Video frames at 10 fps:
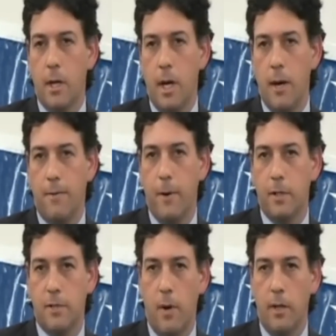Uh,
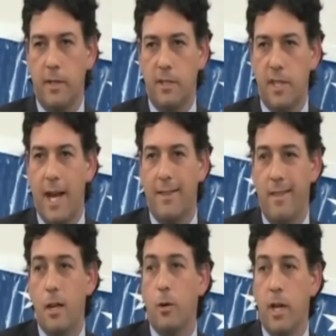first of all, DC had
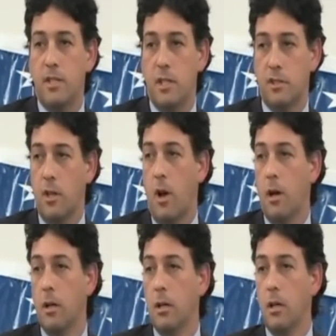the craziest
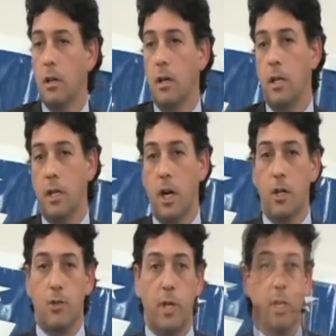law in the
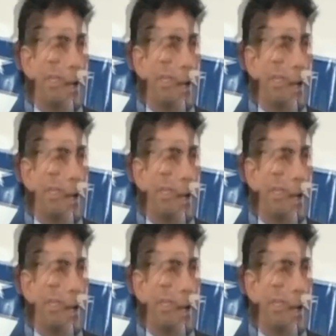country.